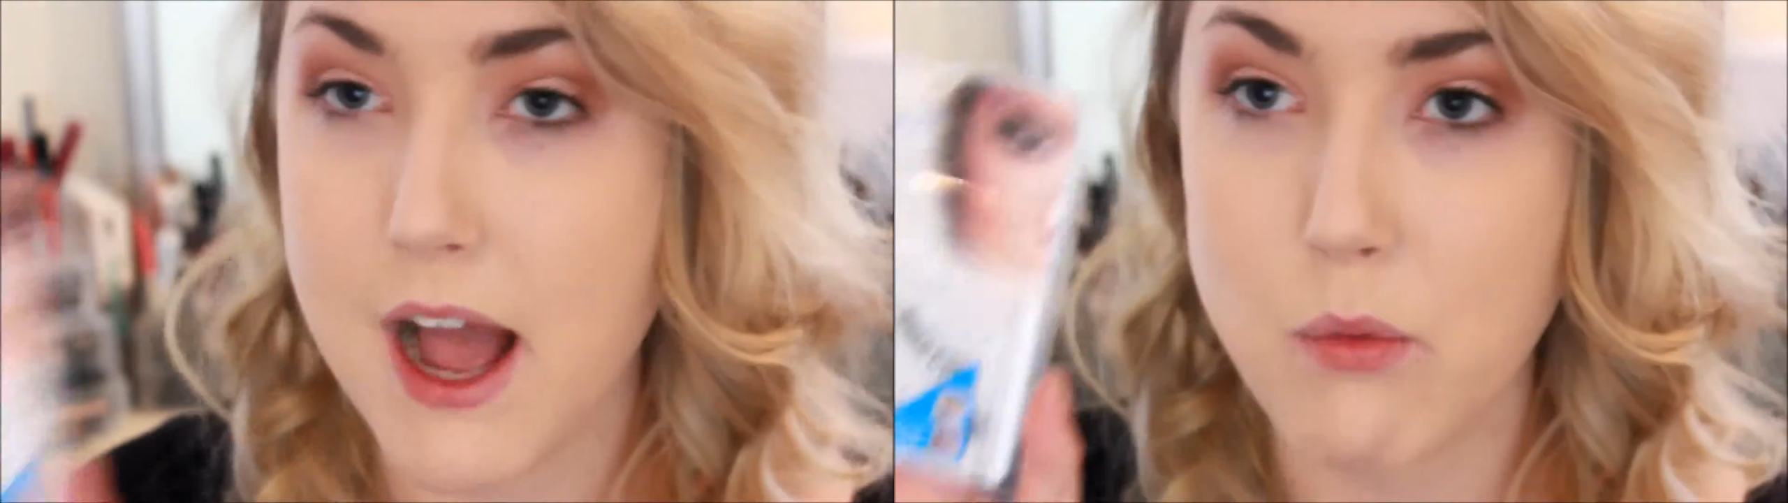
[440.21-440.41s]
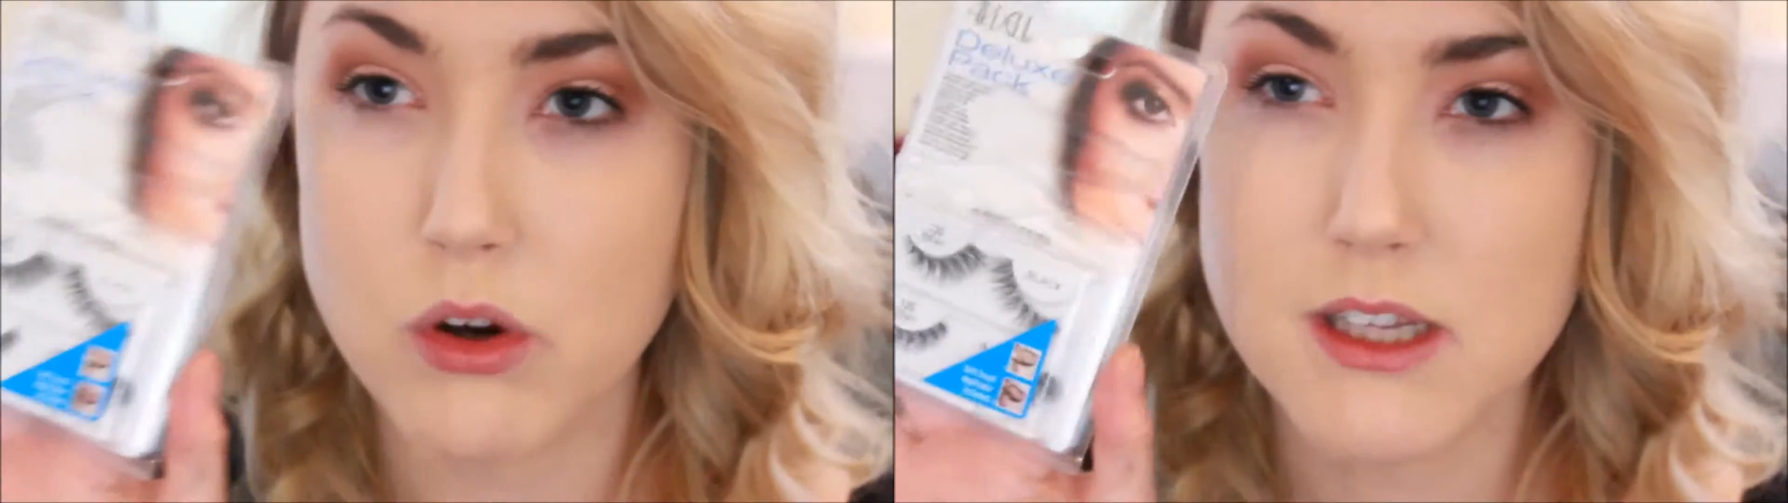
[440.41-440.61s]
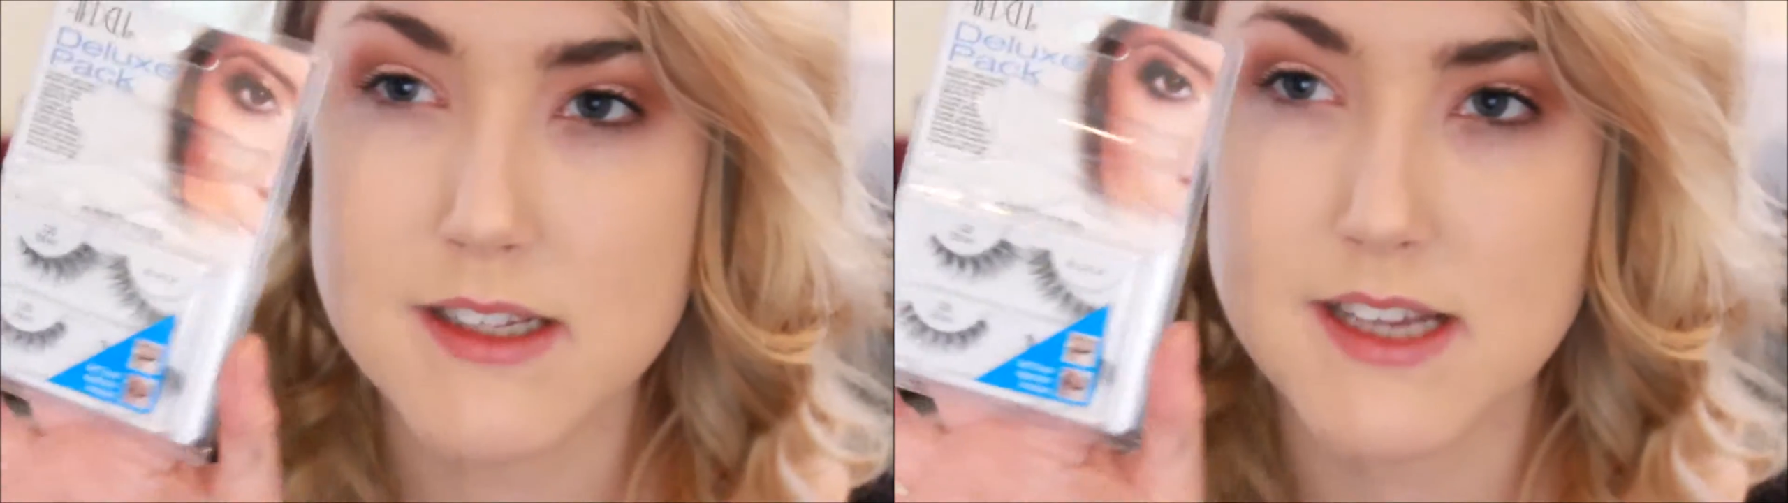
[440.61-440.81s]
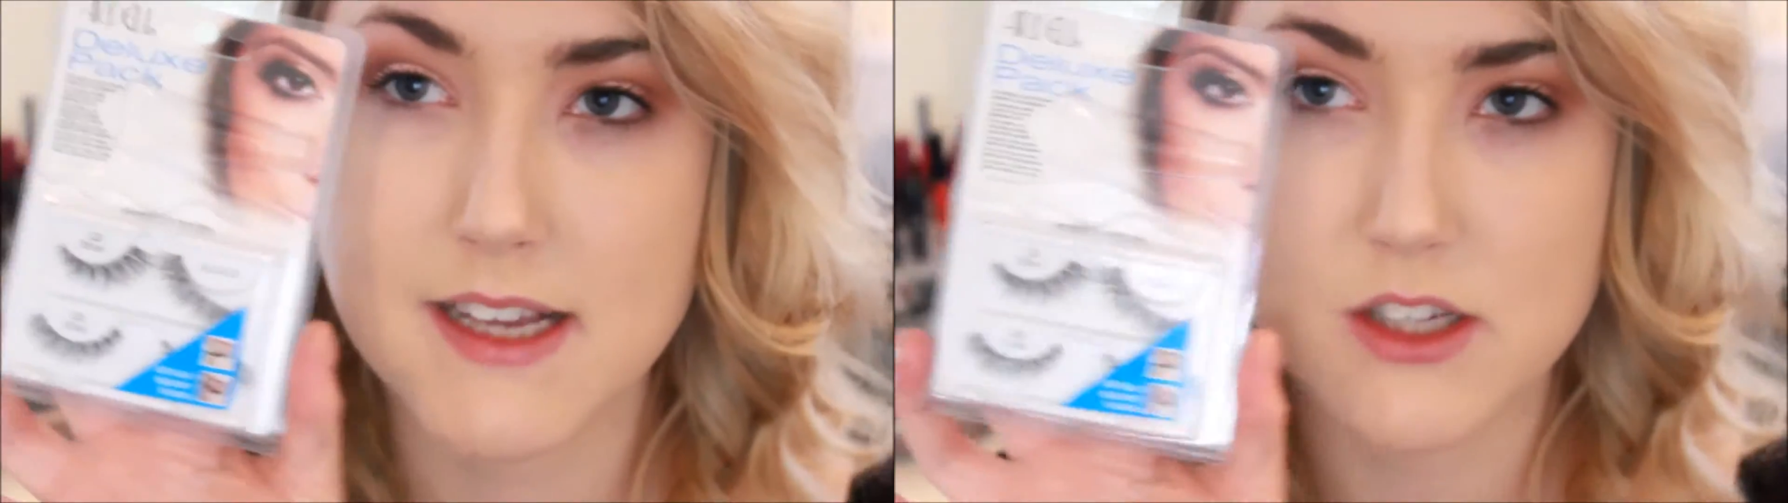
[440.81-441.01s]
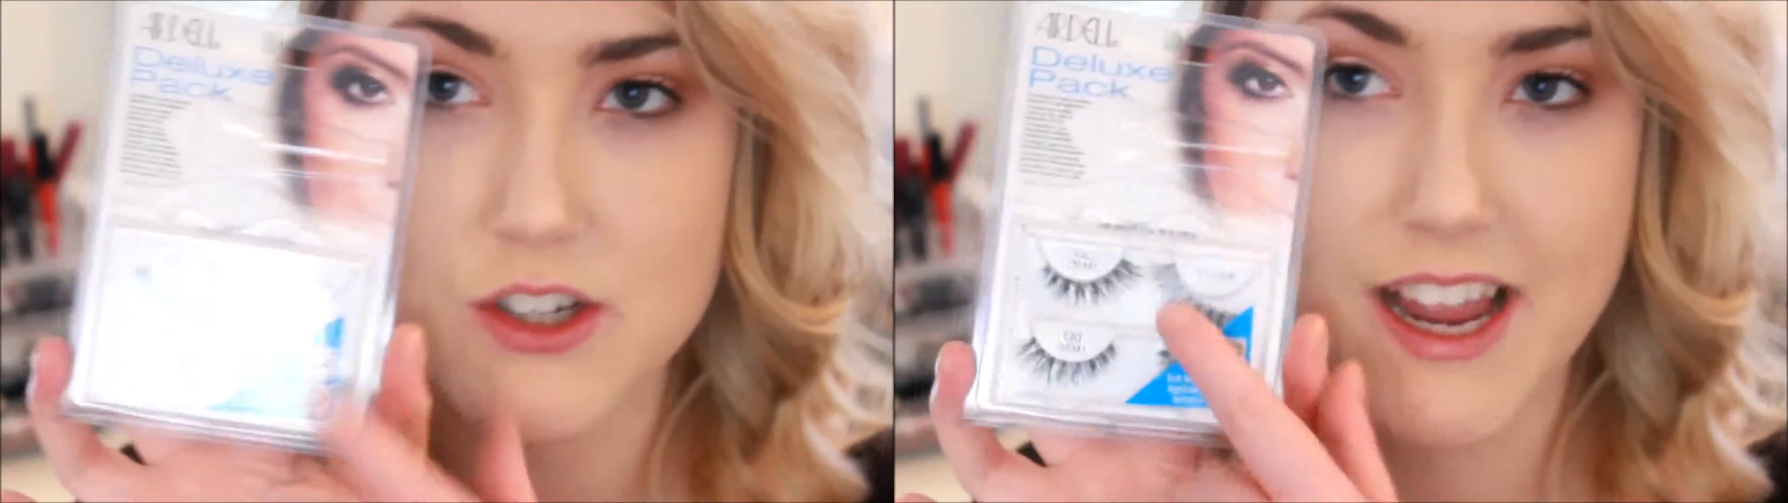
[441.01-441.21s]
I wore these
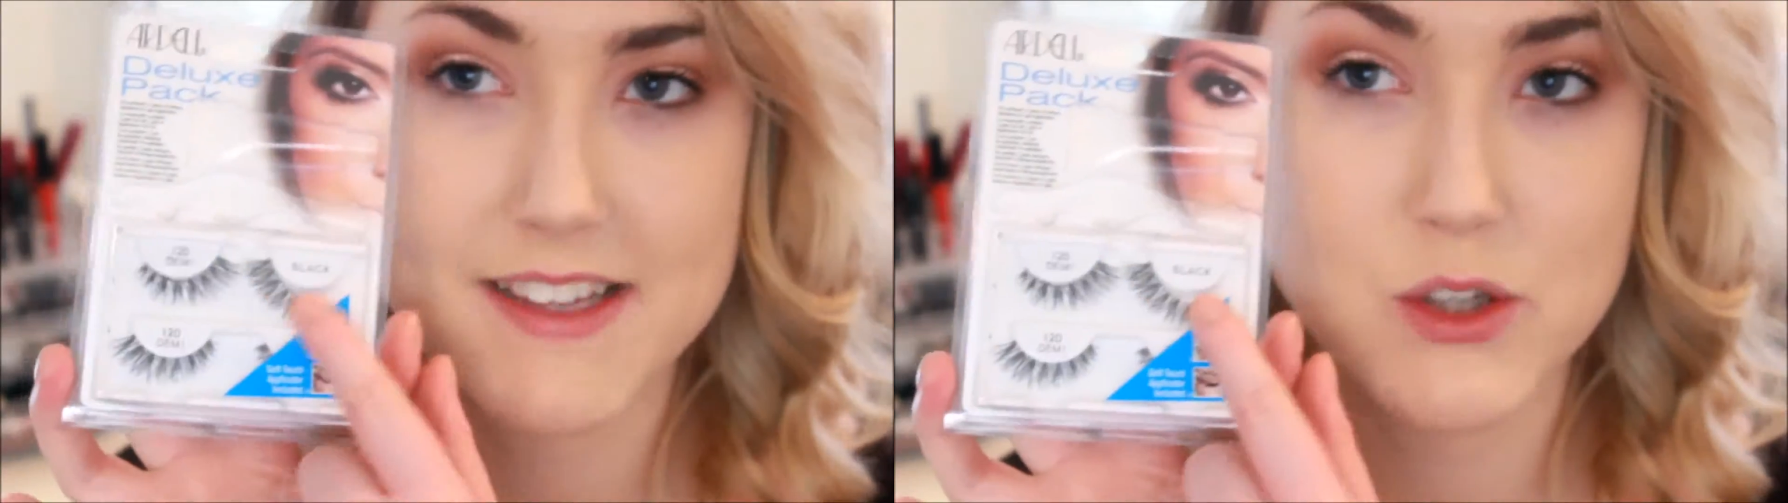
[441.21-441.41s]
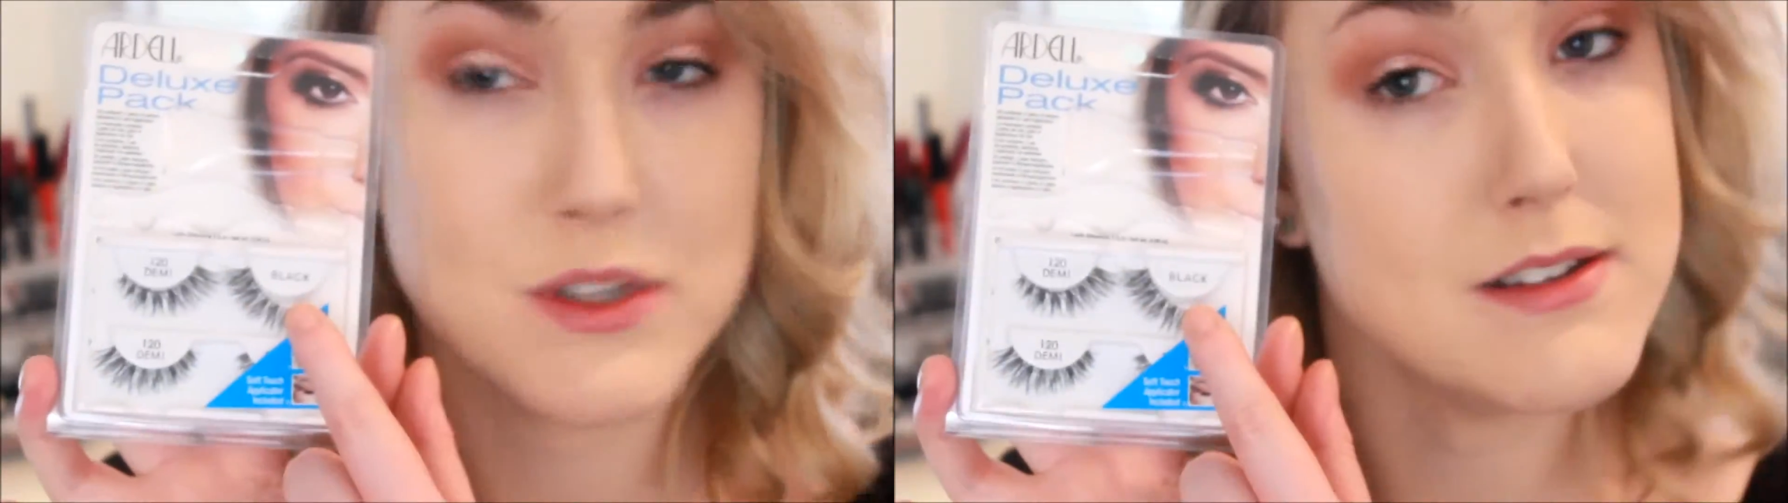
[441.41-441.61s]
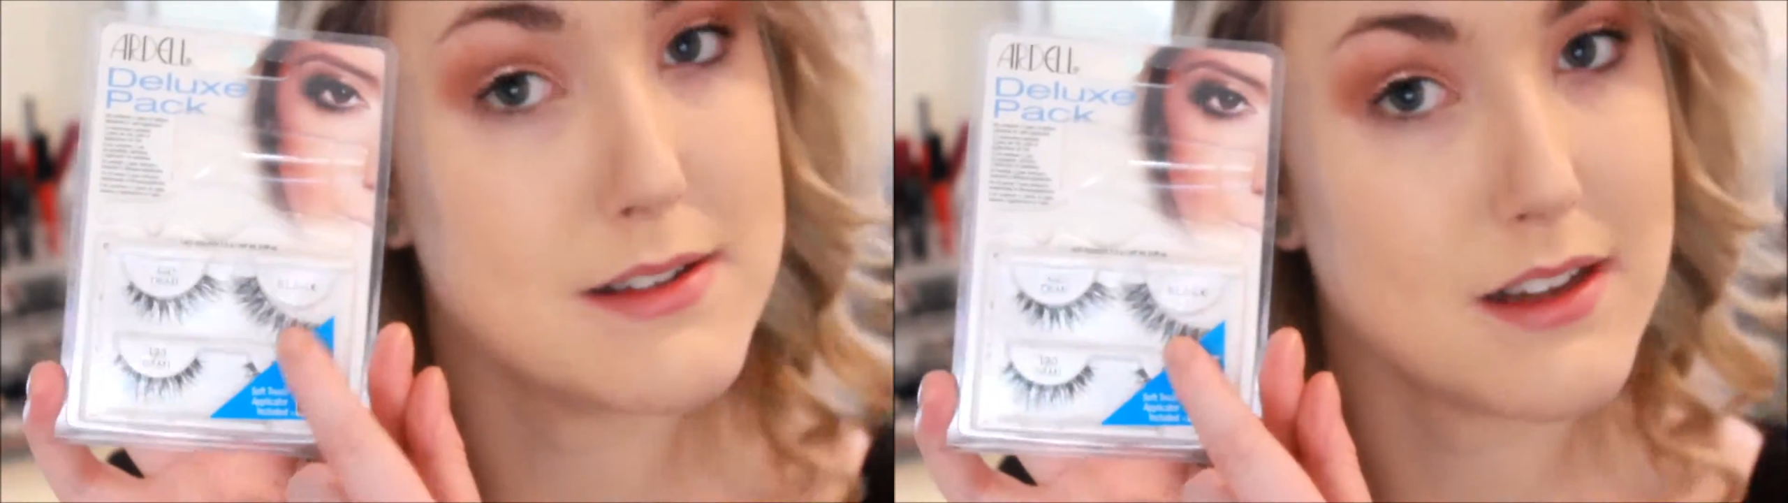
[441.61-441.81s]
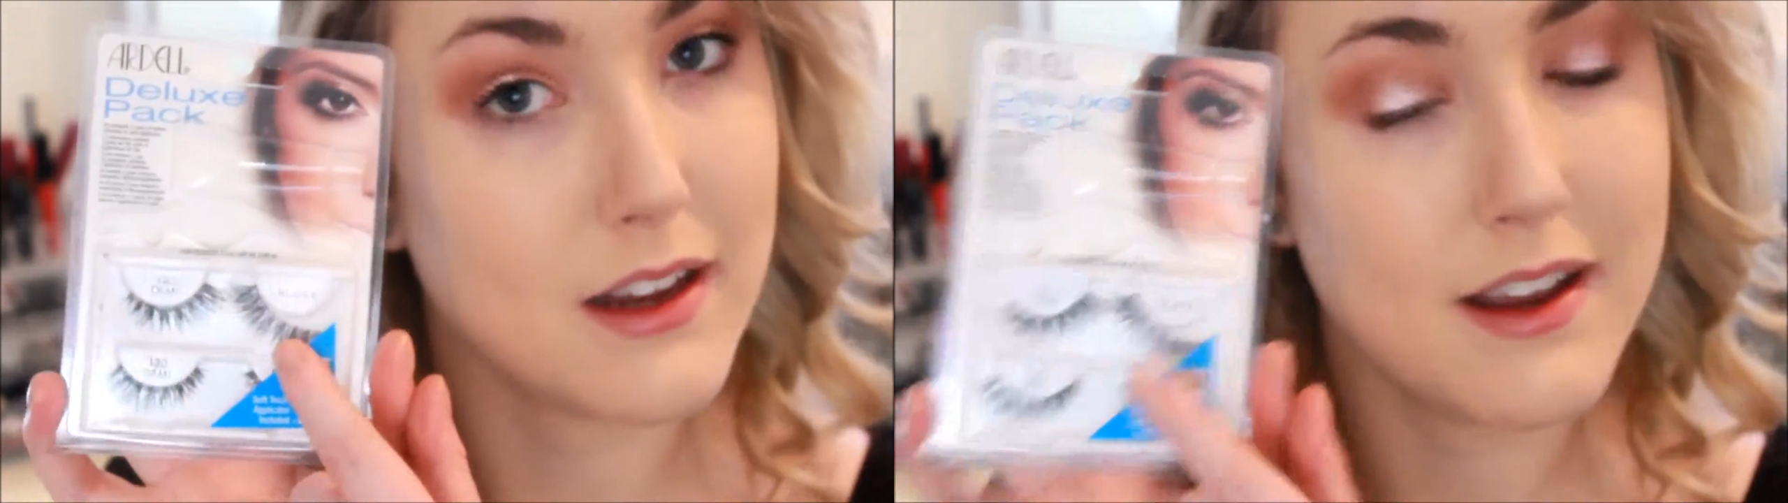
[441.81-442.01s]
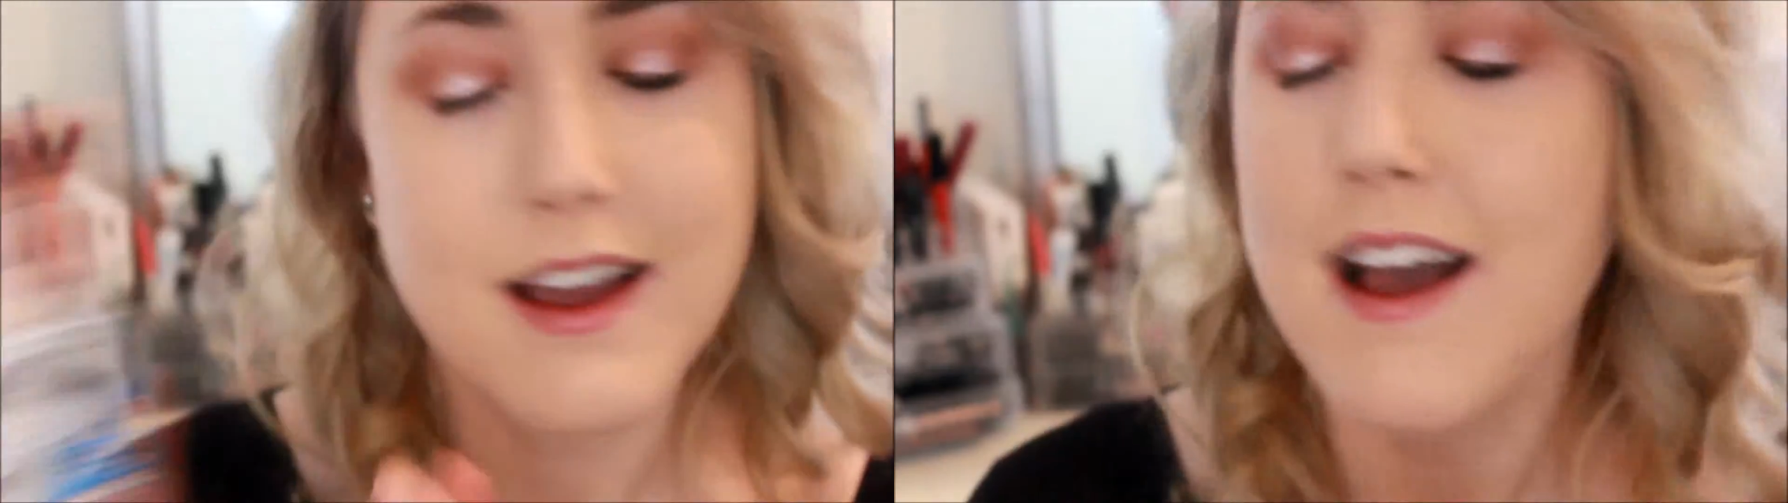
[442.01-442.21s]
yesterday, as you can
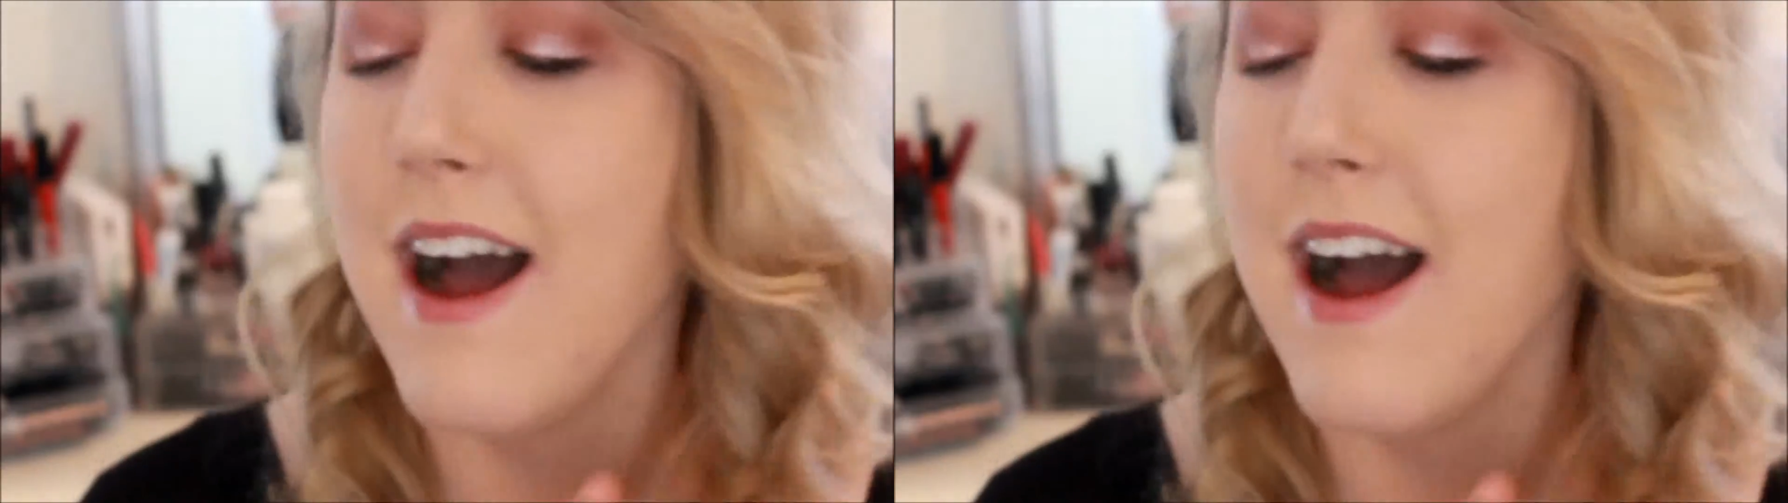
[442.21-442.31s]
see,